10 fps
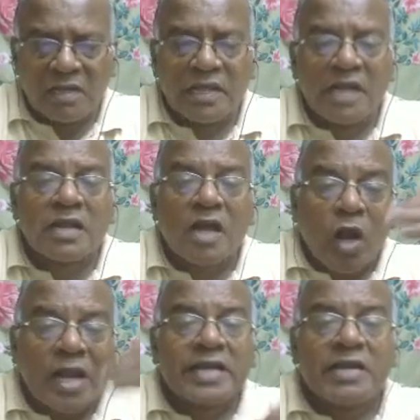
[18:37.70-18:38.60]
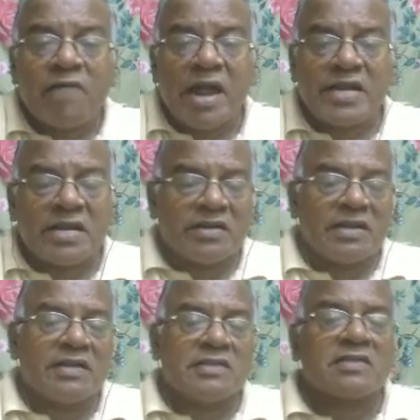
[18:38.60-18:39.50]
Then collective
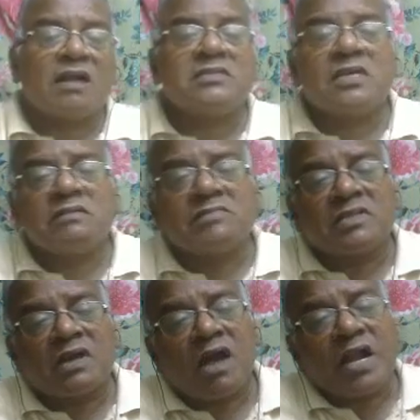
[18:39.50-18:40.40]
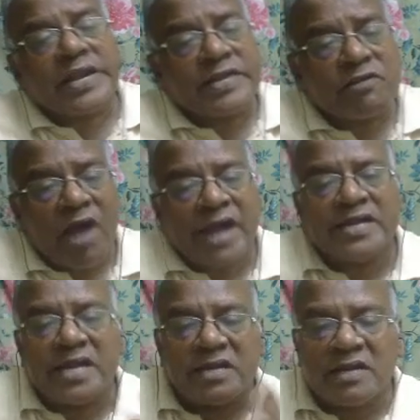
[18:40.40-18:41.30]
identity. It is concerned with the collective
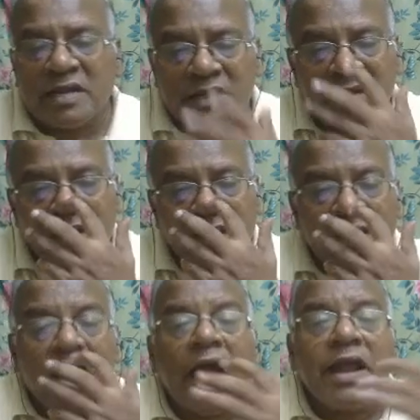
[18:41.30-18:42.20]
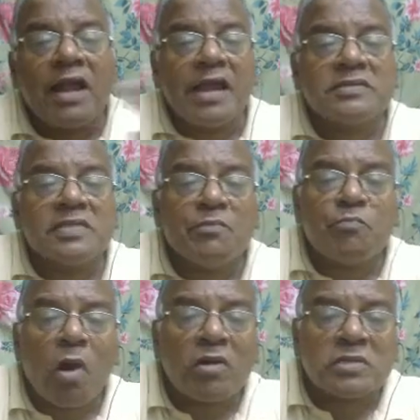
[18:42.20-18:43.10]
identity. It highlights the
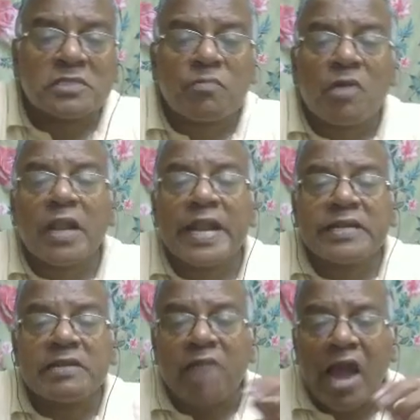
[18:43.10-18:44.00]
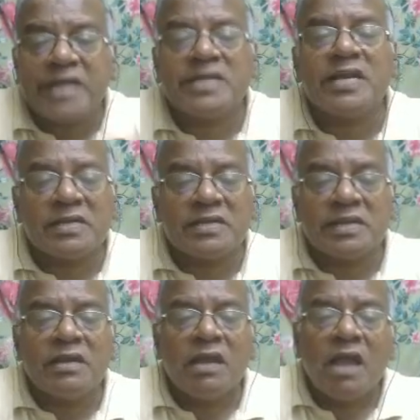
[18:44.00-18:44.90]
importance of collective
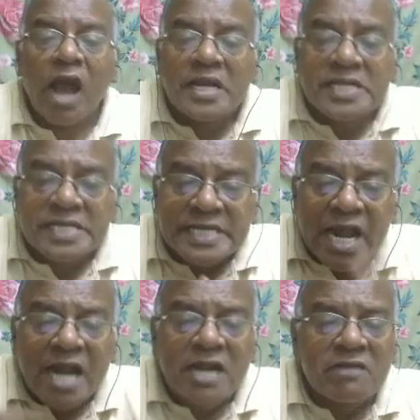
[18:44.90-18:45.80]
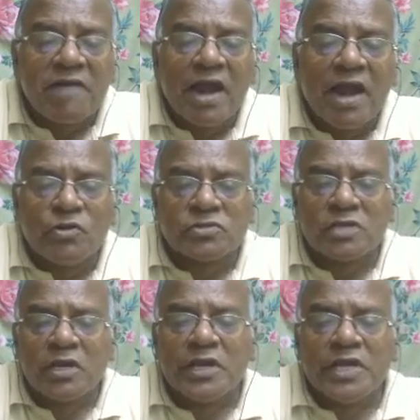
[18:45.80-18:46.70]
identity and shared values
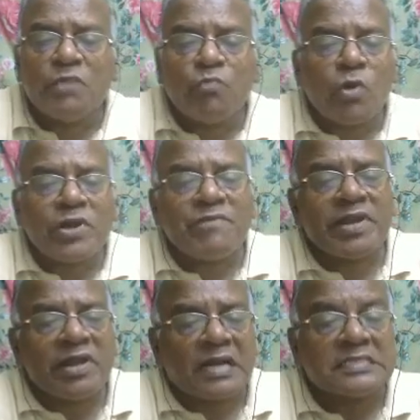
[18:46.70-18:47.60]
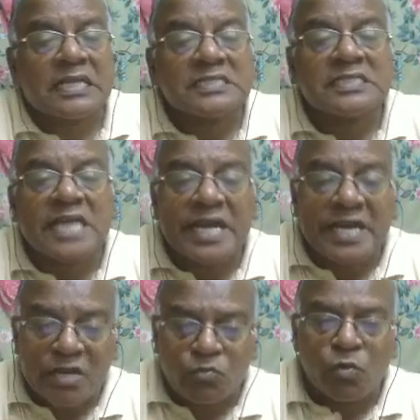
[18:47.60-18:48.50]
in motivating and
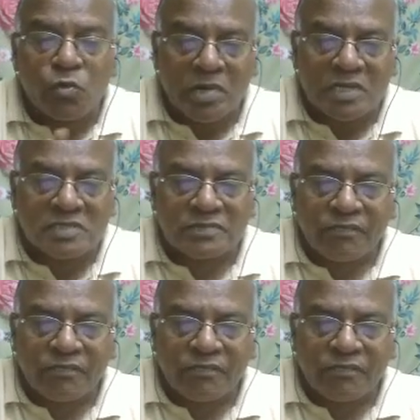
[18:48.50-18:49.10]
sustaining movements.